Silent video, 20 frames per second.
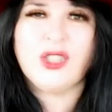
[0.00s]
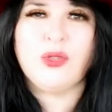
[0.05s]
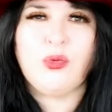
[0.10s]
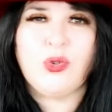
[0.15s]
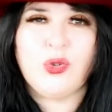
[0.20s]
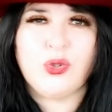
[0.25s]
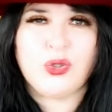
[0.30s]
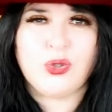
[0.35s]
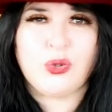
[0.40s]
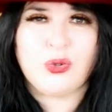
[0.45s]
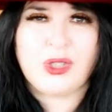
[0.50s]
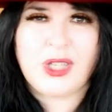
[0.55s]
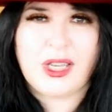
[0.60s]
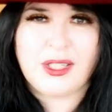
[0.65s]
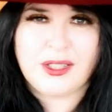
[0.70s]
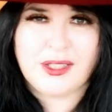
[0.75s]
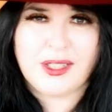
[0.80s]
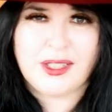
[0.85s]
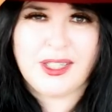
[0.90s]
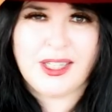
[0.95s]
towards your
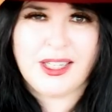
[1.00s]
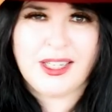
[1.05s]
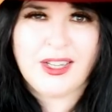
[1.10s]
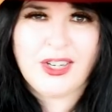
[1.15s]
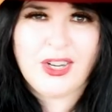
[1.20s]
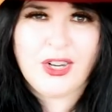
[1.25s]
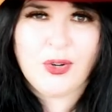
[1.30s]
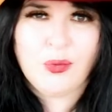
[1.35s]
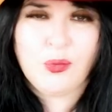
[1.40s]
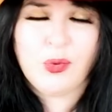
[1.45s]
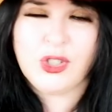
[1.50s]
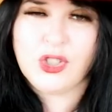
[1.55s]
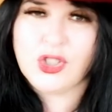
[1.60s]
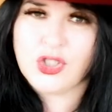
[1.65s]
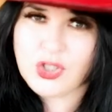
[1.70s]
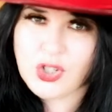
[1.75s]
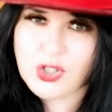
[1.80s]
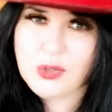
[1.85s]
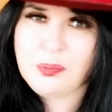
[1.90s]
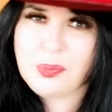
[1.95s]
destiny, which
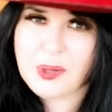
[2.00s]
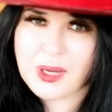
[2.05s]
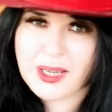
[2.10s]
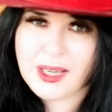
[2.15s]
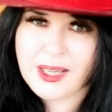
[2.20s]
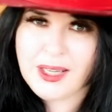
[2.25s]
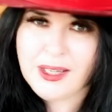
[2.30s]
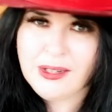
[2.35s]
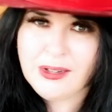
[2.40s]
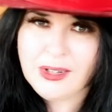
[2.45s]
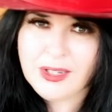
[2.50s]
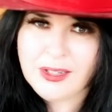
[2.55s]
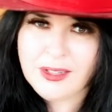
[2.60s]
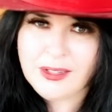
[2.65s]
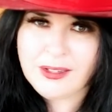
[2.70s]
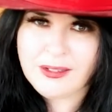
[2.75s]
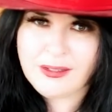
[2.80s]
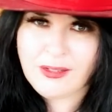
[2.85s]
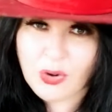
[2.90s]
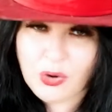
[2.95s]
should be
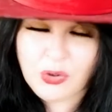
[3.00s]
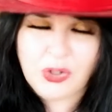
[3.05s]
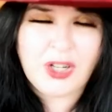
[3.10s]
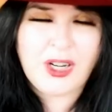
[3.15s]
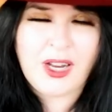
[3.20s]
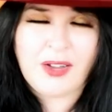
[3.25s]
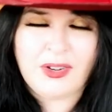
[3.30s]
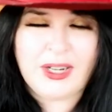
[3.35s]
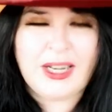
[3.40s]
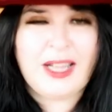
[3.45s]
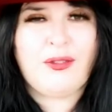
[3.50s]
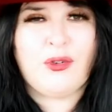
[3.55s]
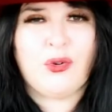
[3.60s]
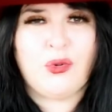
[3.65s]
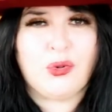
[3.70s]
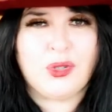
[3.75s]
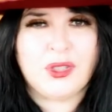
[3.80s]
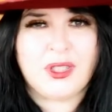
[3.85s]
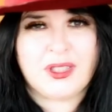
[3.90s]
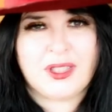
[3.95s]
on another level
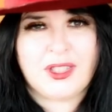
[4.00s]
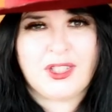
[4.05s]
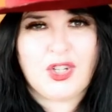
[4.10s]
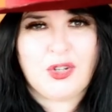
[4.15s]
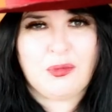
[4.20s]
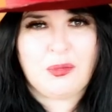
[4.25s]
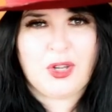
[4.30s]
because it's a new